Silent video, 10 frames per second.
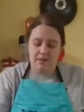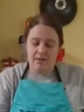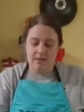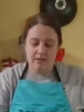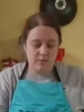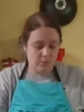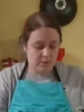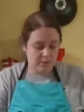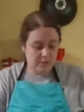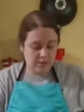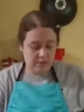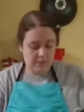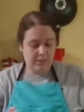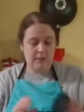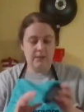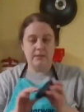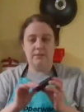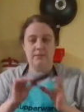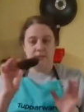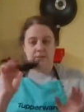And we're just gonna put this
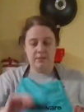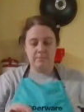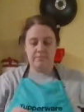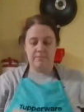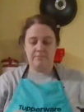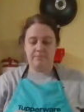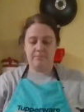on top,